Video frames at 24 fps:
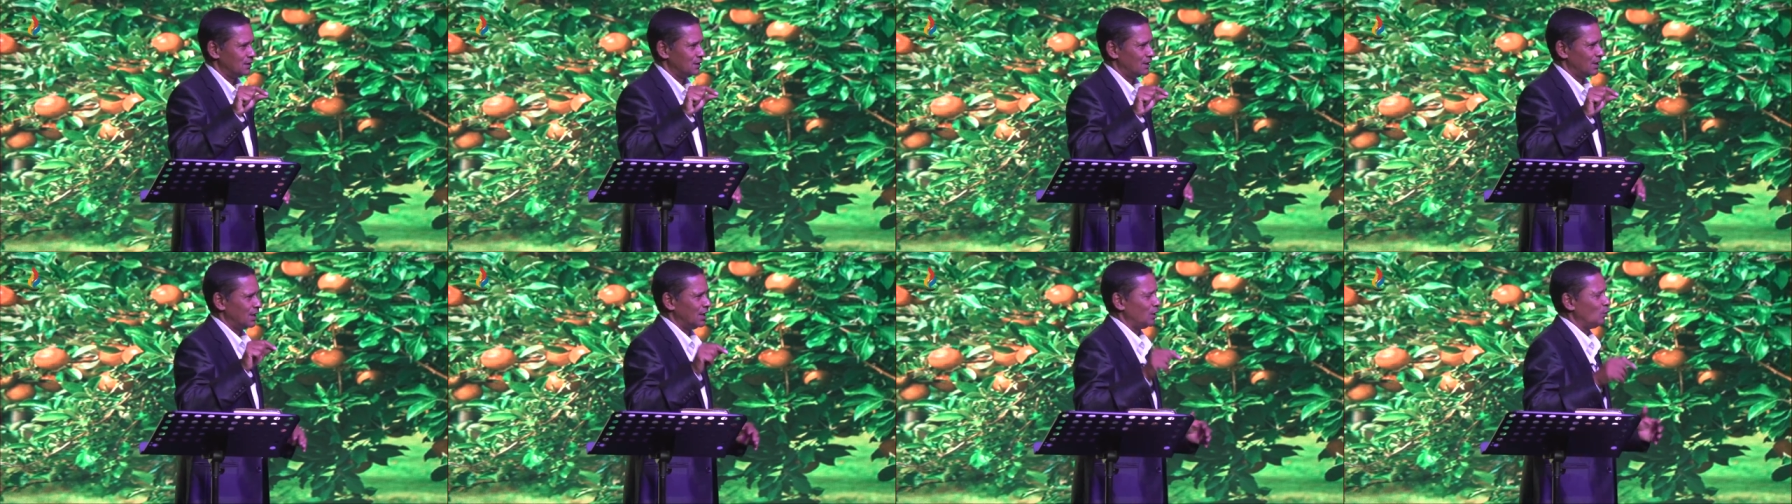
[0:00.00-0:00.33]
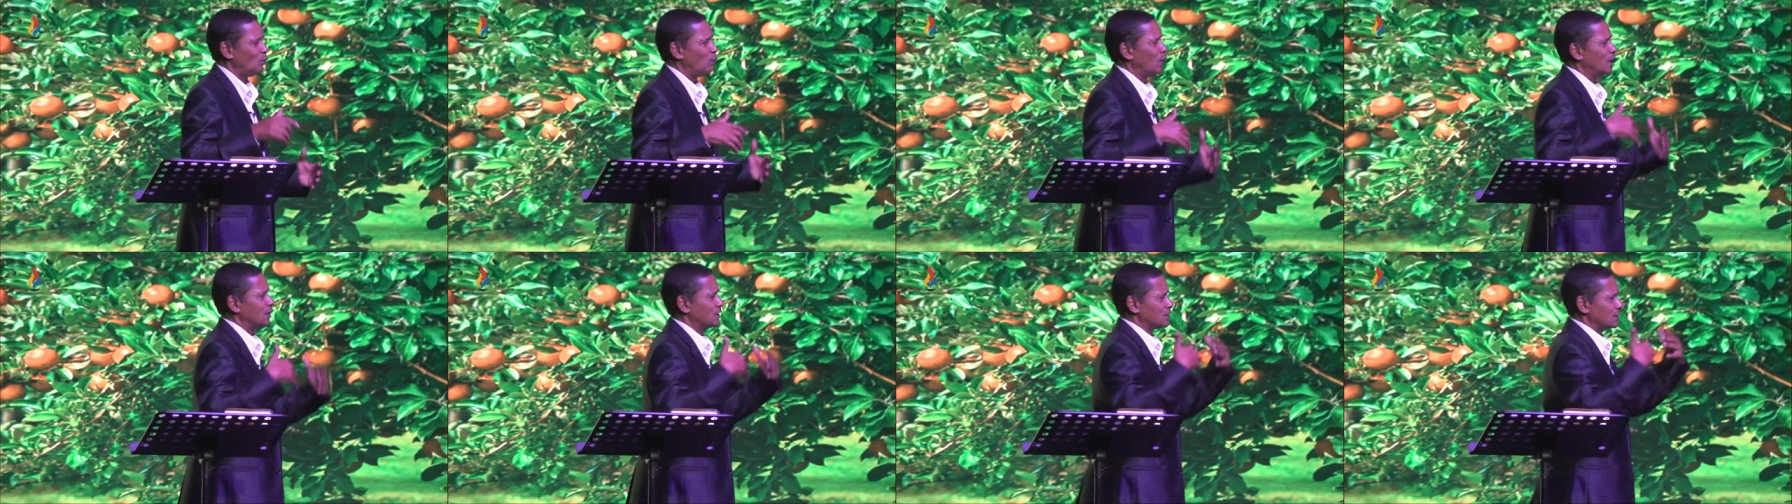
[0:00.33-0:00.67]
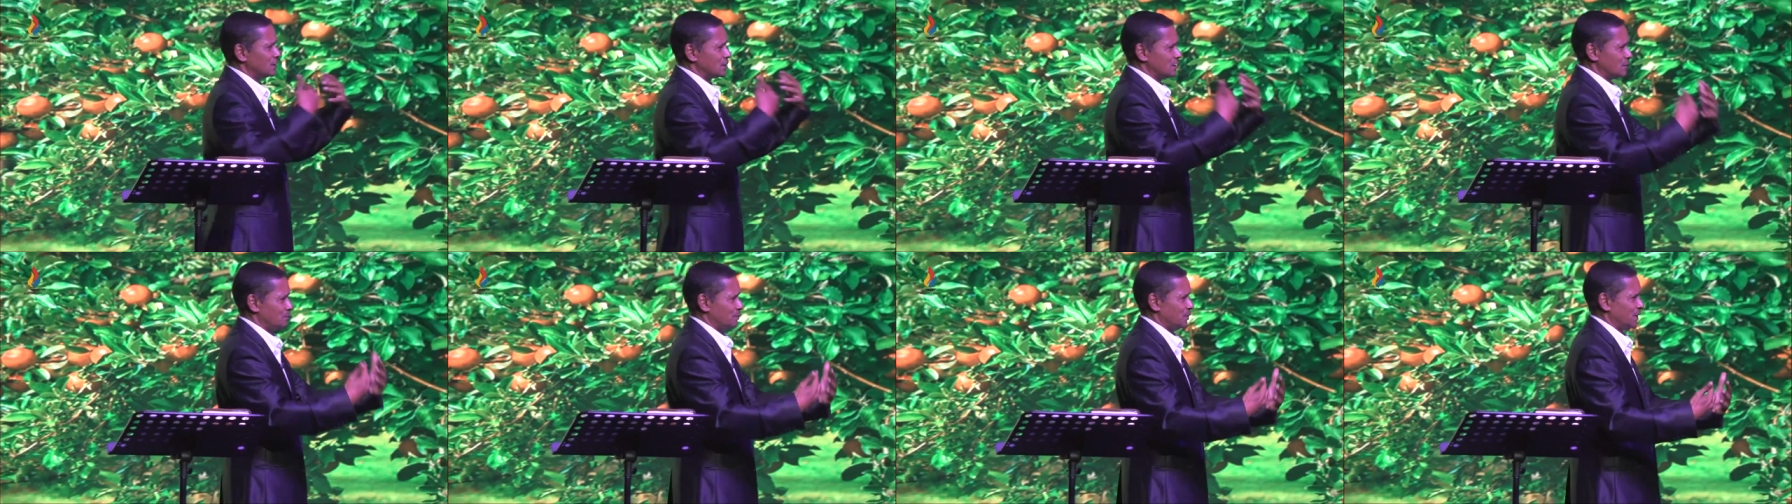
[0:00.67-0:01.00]
He wanted
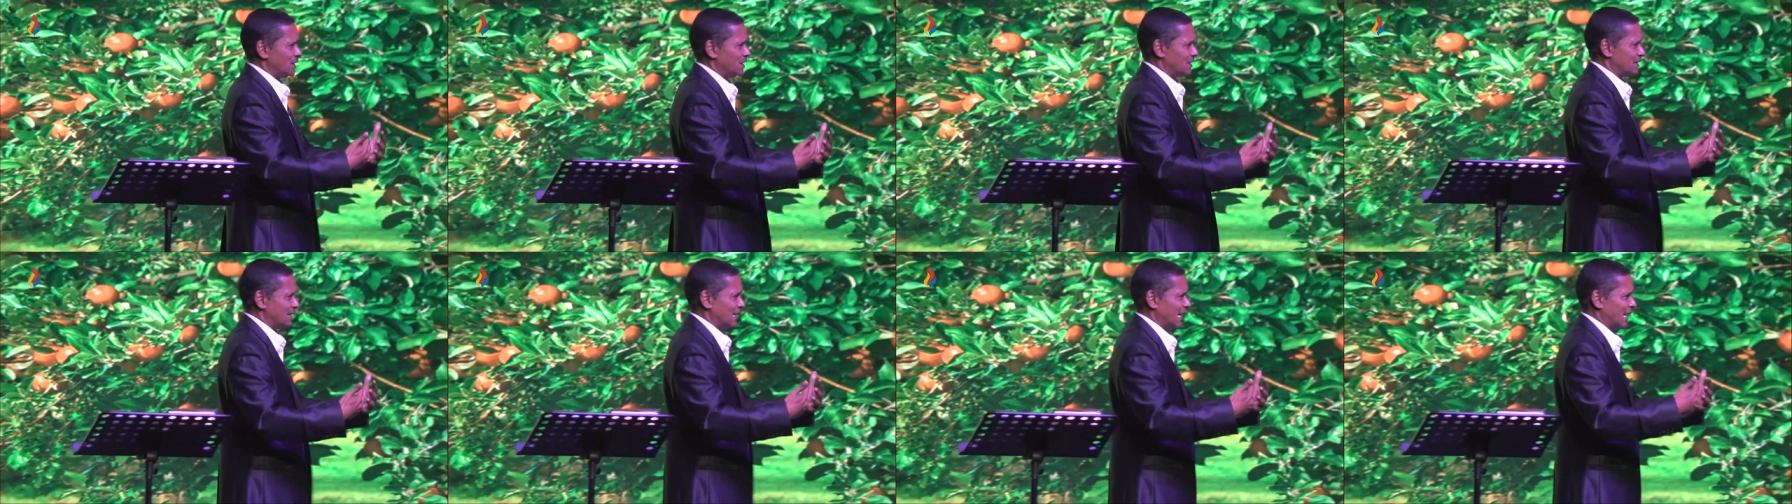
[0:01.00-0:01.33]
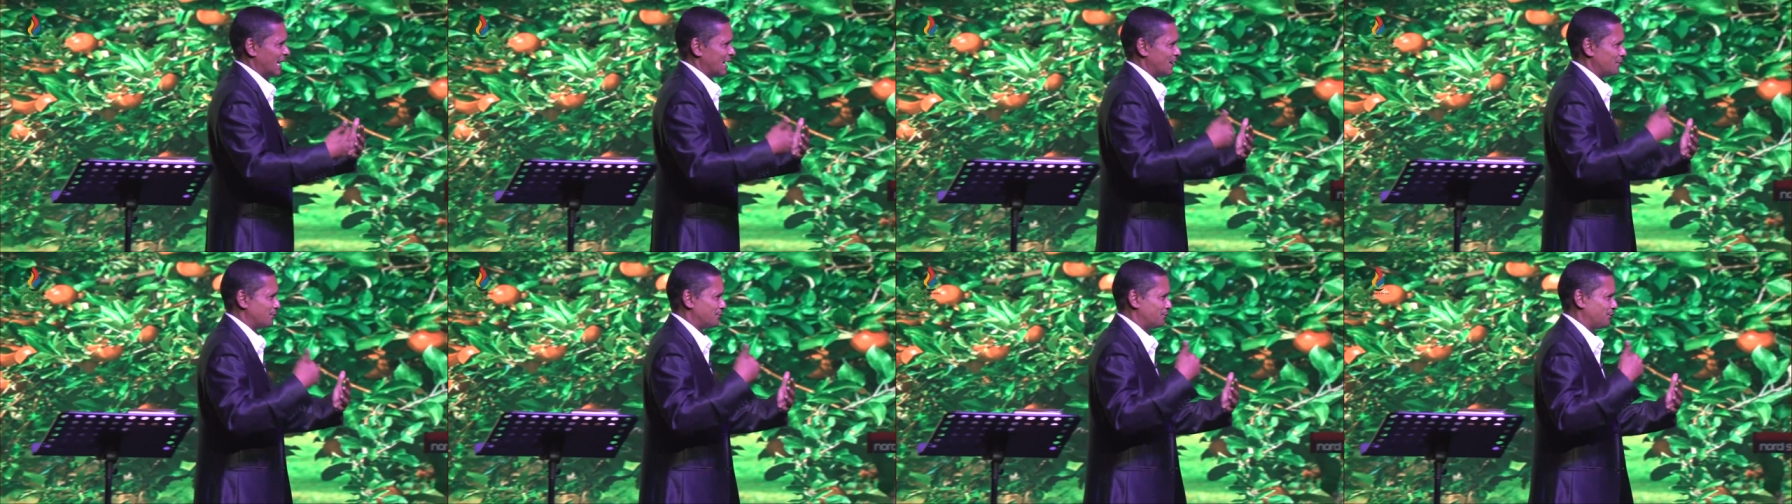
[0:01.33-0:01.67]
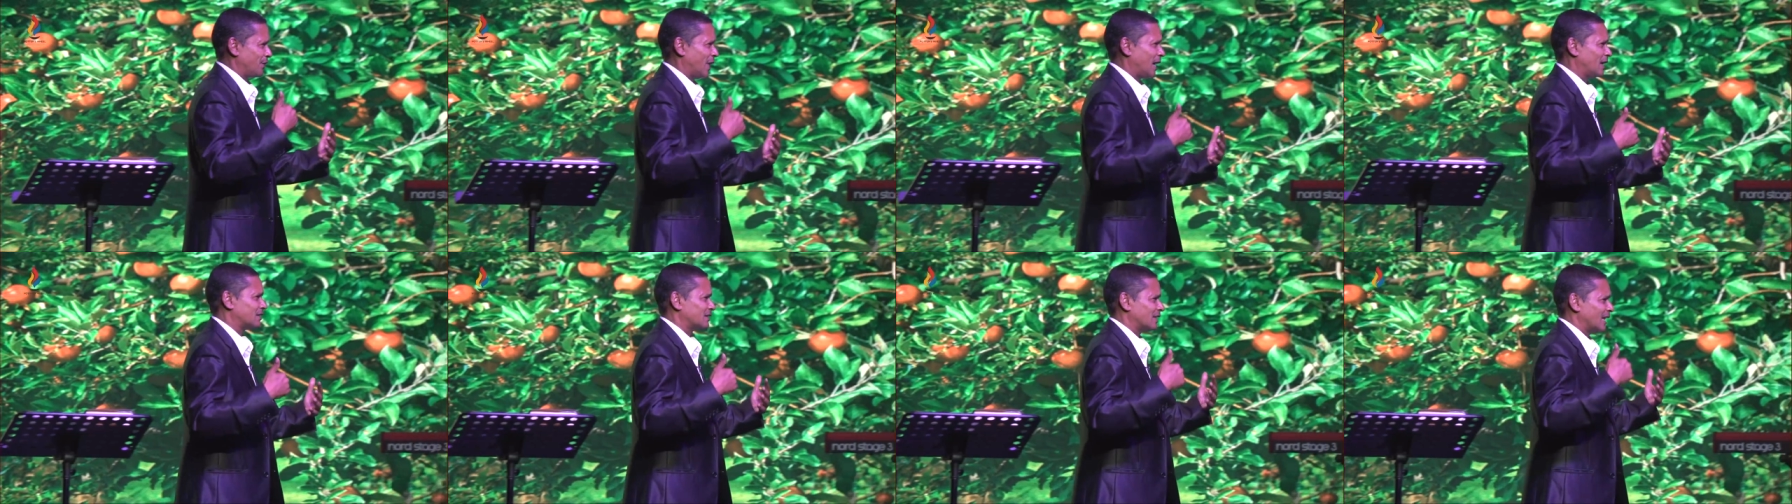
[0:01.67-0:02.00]
to be there. He felt